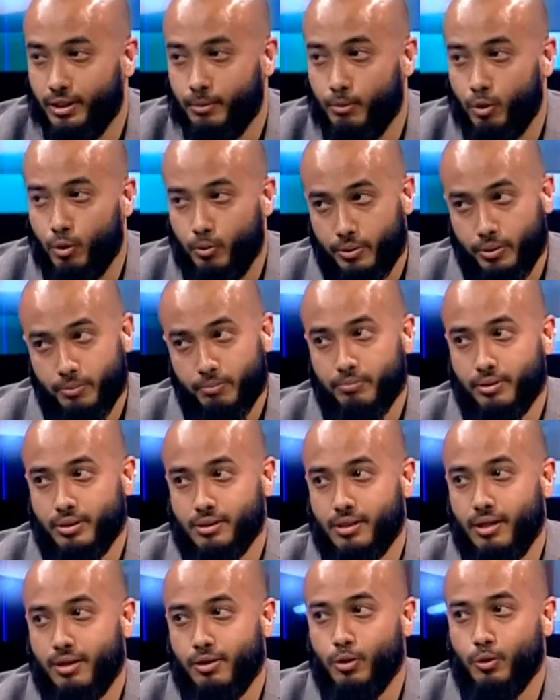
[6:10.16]
a moment because
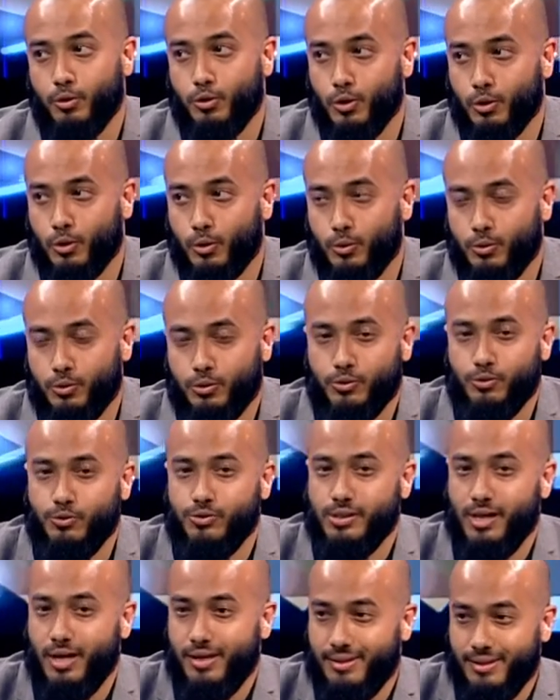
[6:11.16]
I know you're going to
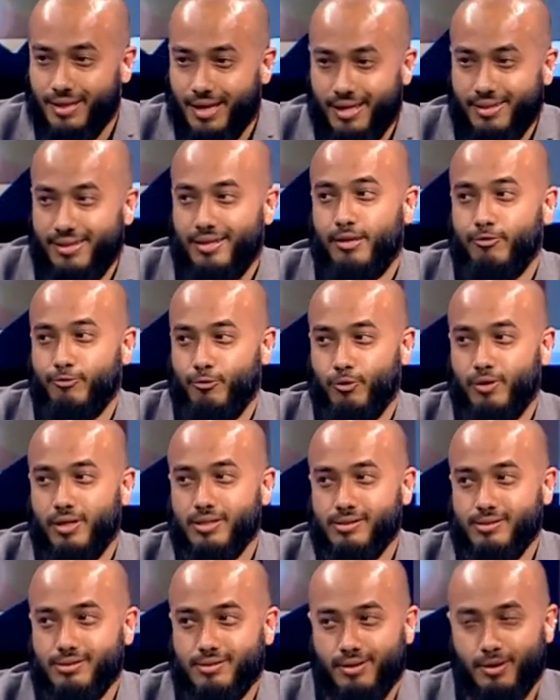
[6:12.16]
sign the Adhan for
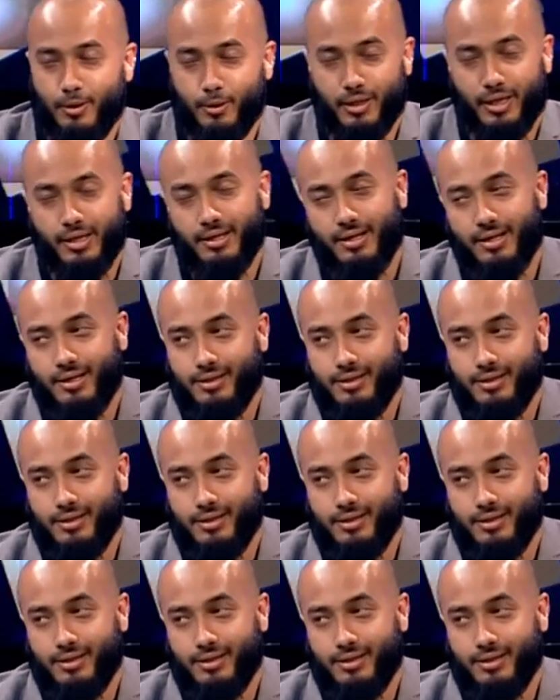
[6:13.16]
us, okay?